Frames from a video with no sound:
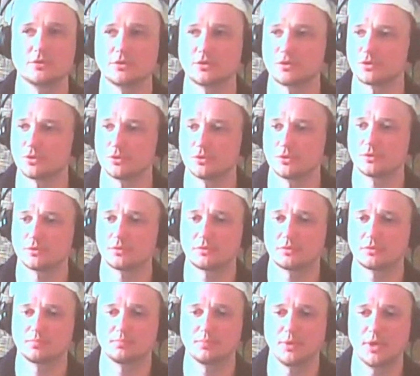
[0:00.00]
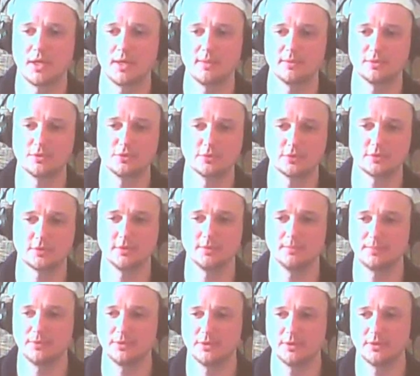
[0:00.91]
should be able to
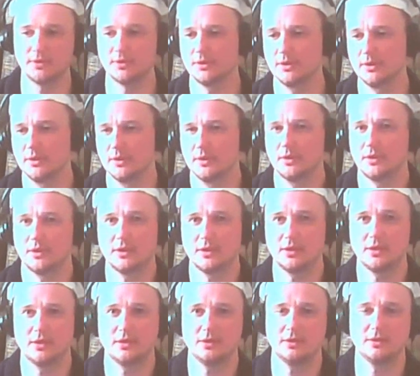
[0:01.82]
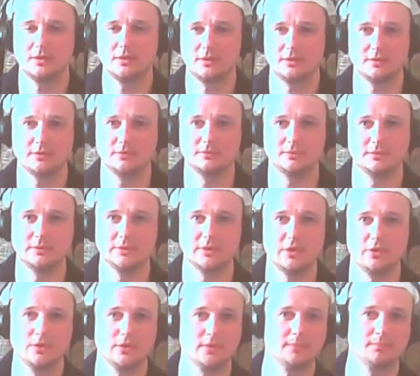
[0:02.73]
simply uh,
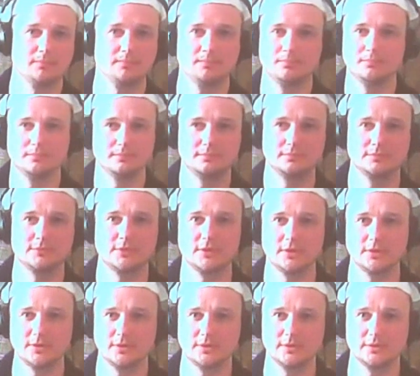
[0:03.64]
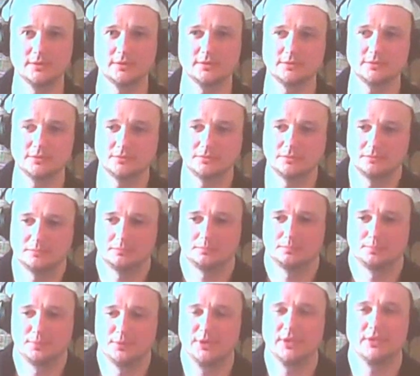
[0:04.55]
load the the
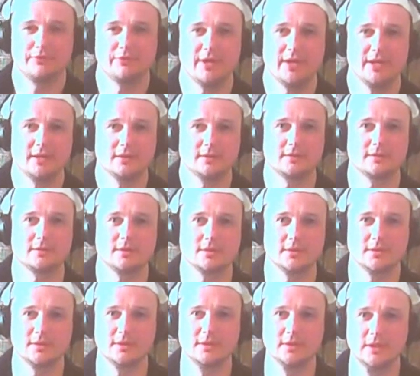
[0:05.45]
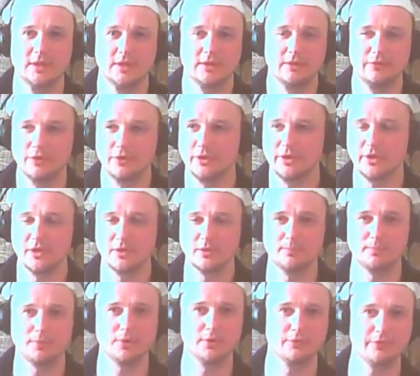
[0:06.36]
predefined uh,
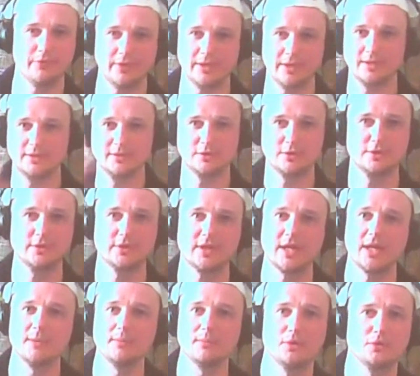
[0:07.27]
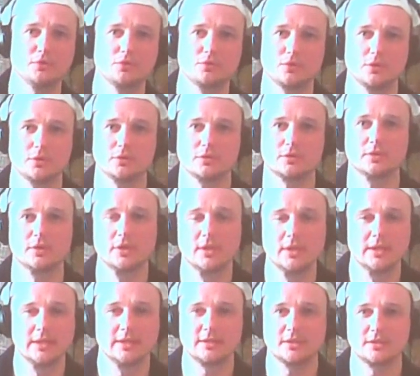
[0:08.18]
Vireio profile into the game and, and
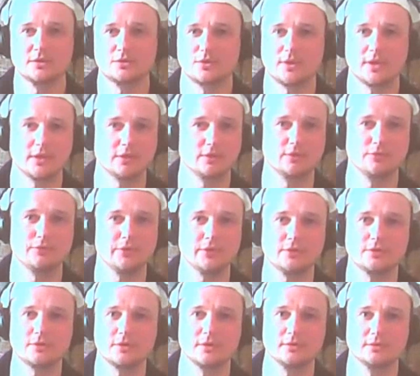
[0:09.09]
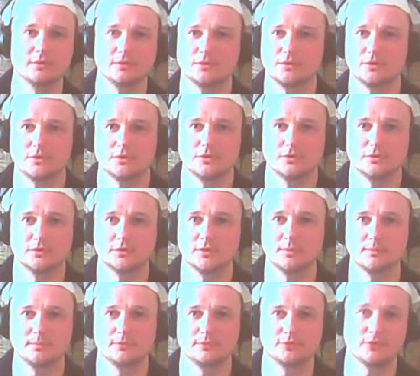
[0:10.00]
then try to fix them, the,
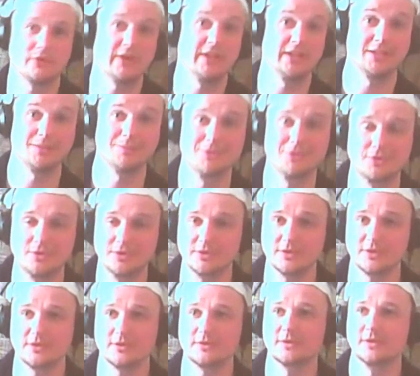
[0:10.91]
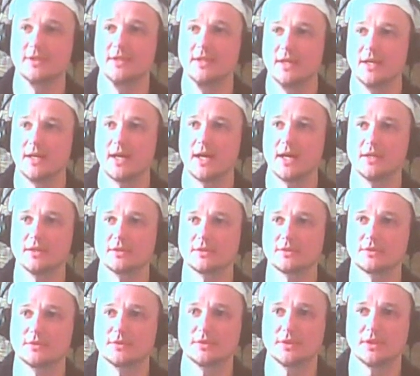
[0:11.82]
the, find the matrices,
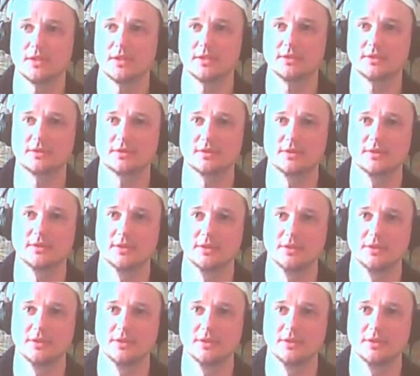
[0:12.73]
and and